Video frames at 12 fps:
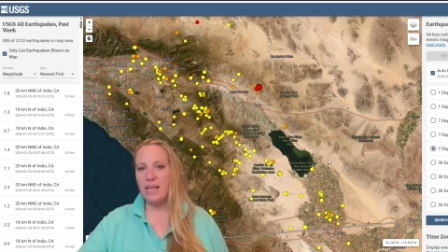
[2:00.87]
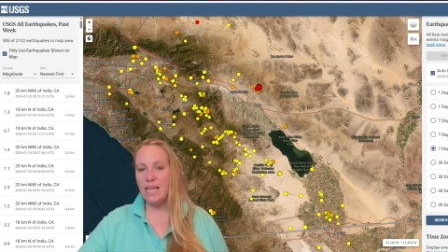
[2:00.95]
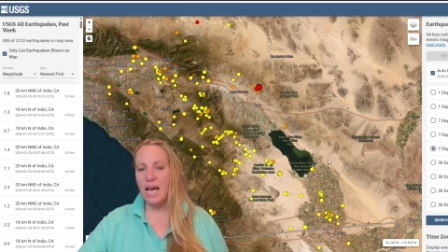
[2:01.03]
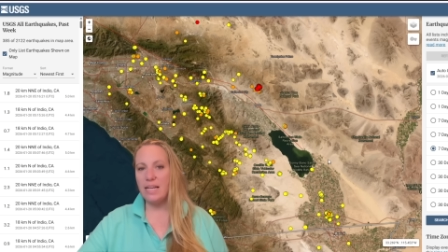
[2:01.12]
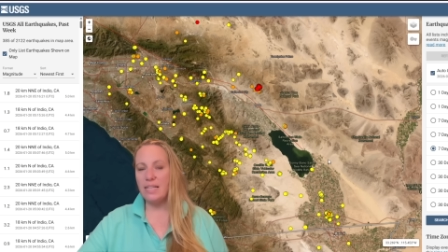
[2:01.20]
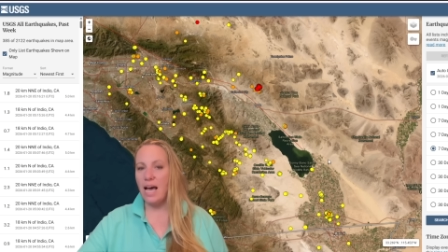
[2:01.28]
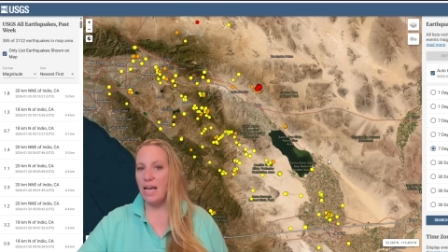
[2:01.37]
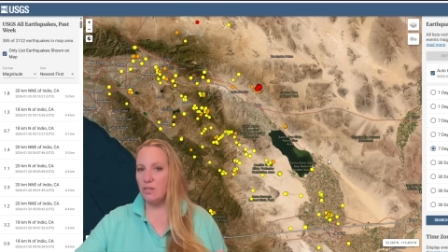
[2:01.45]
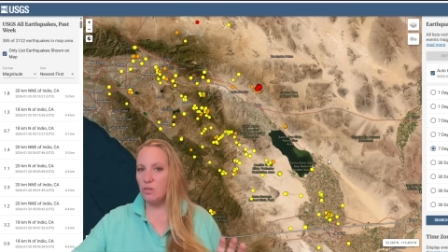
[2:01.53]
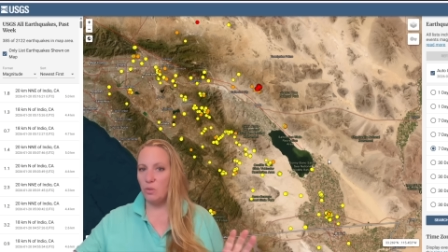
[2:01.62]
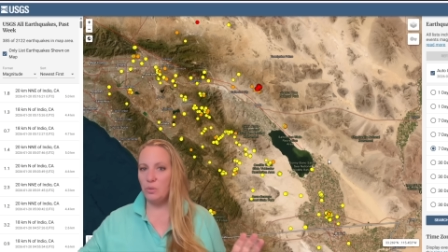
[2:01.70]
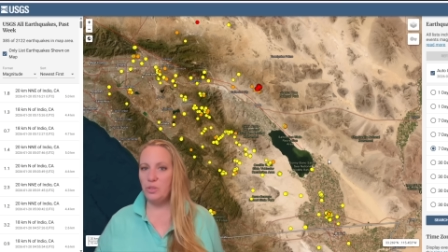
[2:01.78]
that I
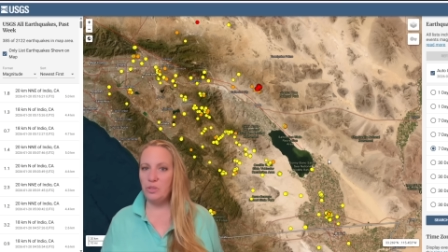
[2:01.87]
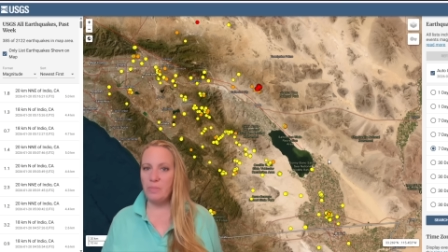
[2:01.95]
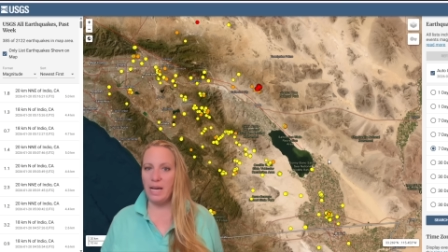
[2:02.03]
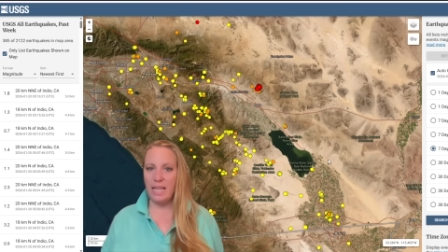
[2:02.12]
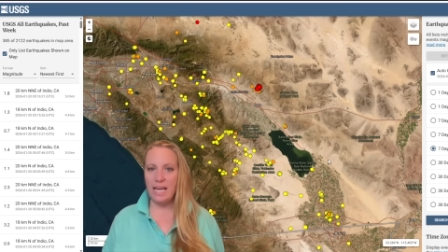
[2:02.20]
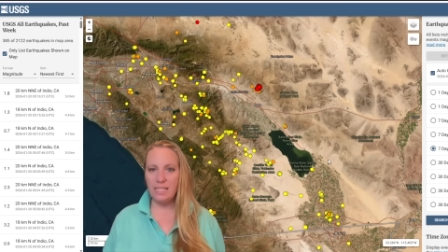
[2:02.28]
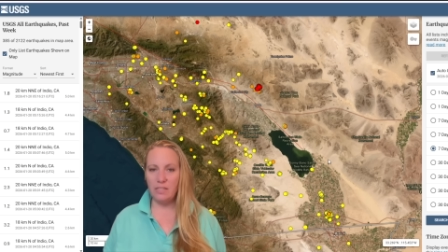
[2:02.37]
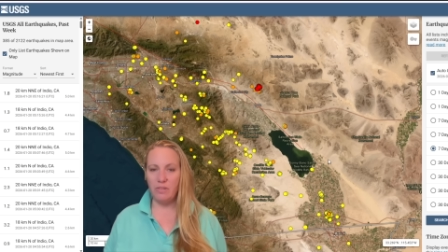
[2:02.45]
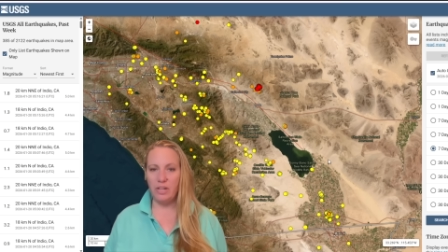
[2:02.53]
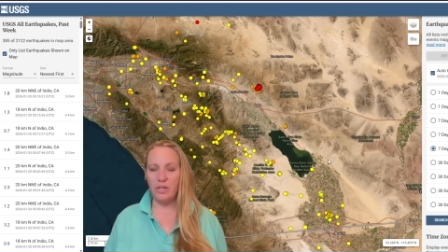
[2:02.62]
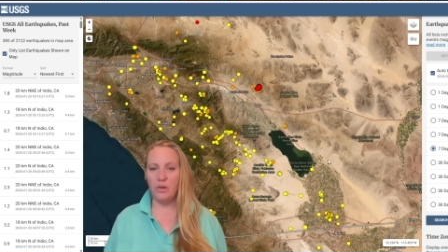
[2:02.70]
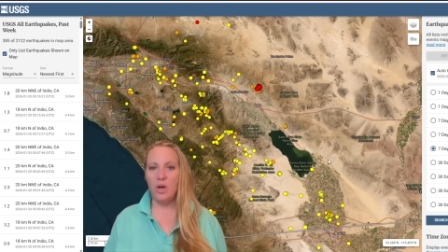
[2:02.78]
told you in my last
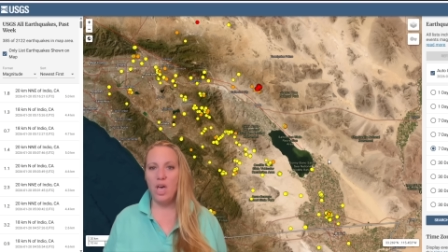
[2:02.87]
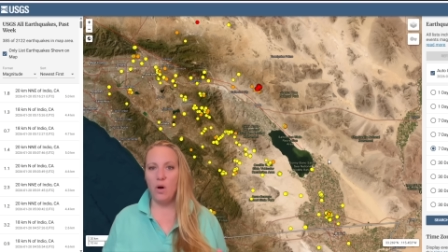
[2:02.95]
video